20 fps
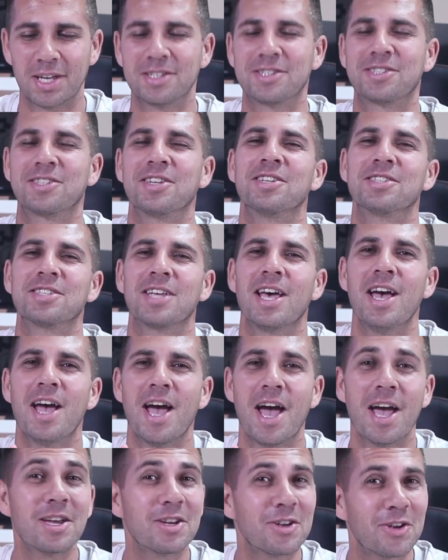this is
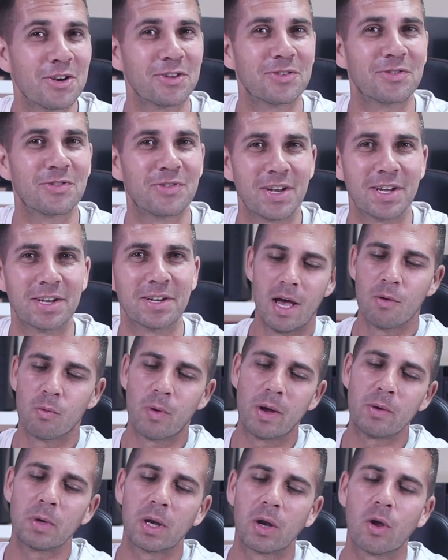a good thing
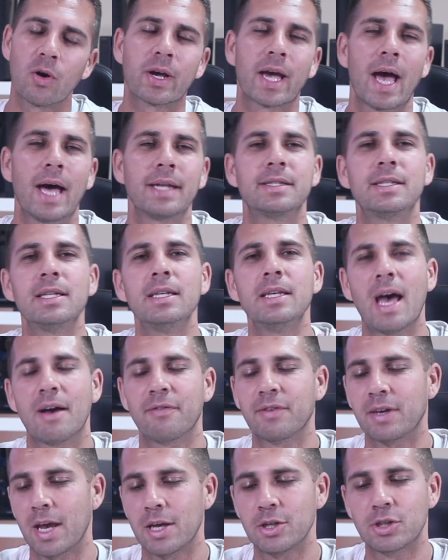when we look at the
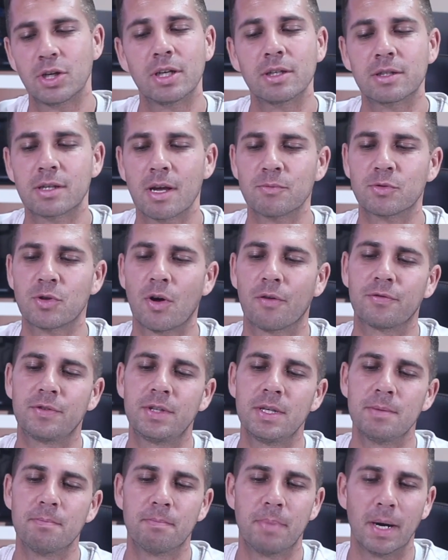navigation in terms of
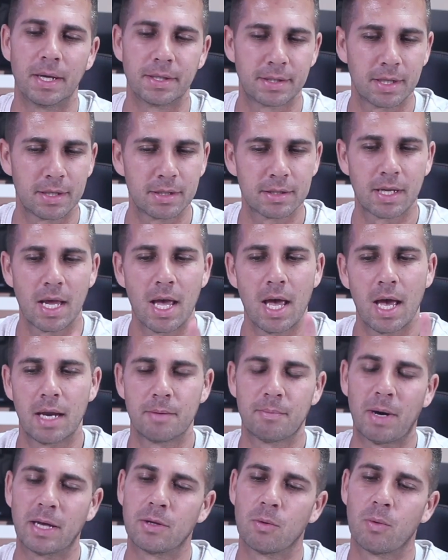the buttons
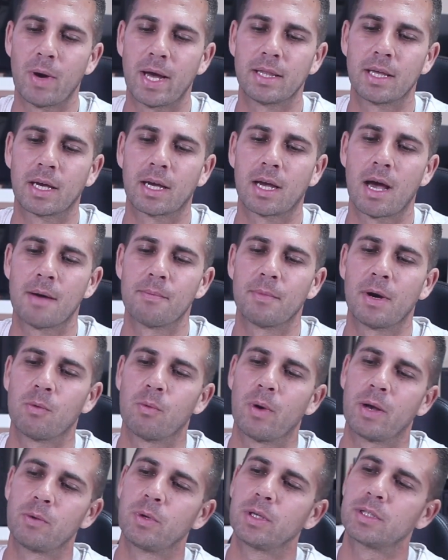and by the way the camera
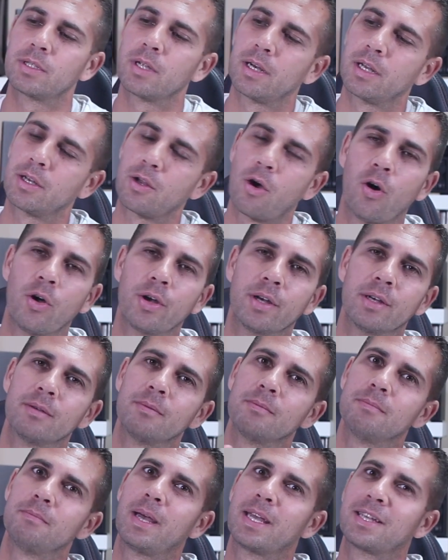when we turn it on
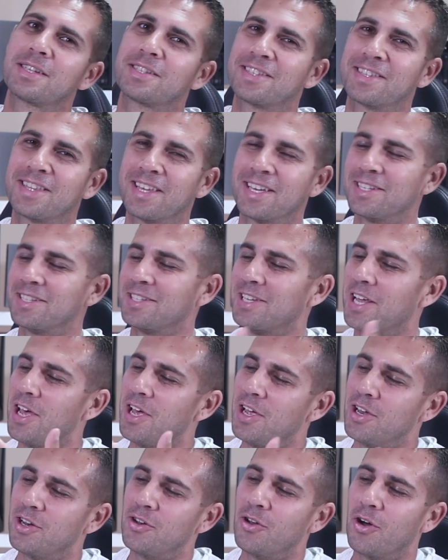makes this
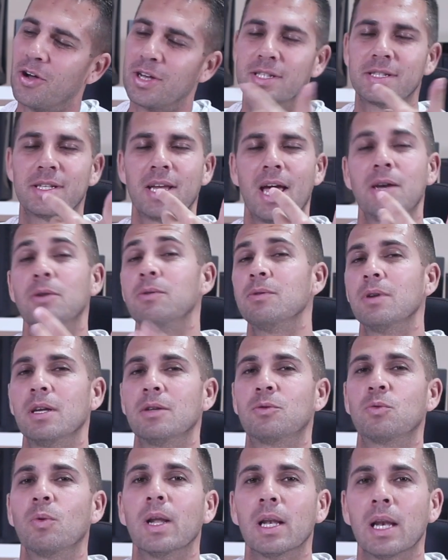noise and
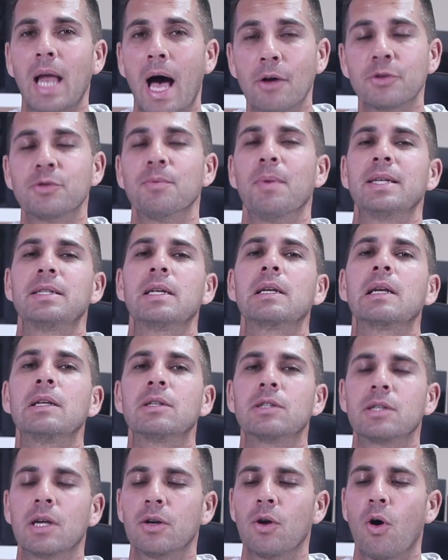it will automatically
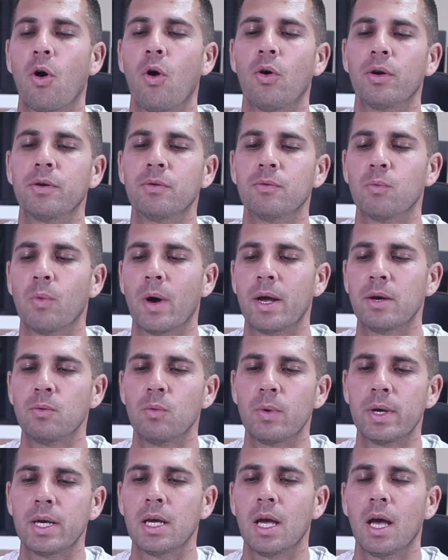turn on
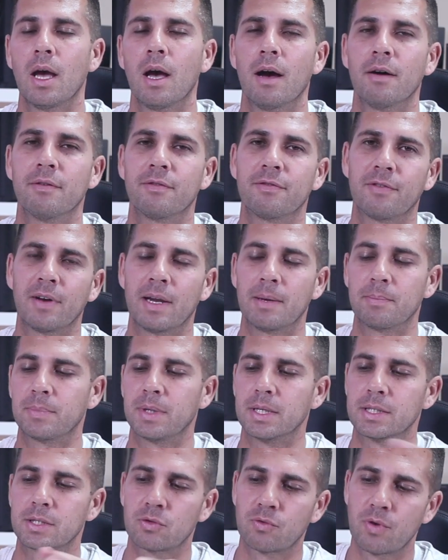when we flip
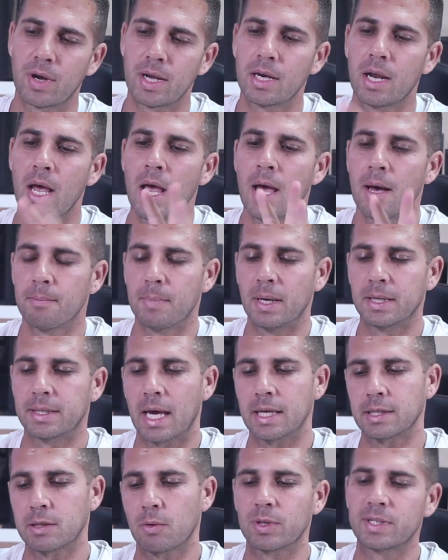the screen but
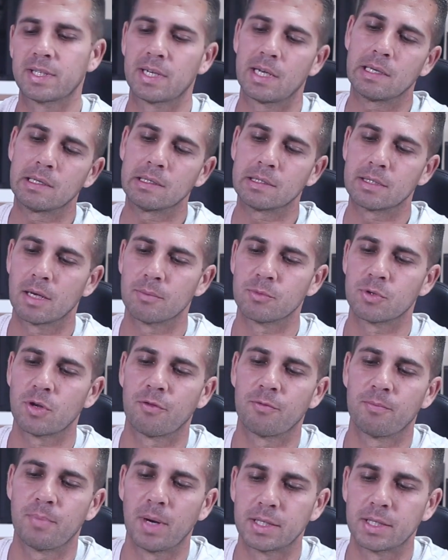as I was saying in terms of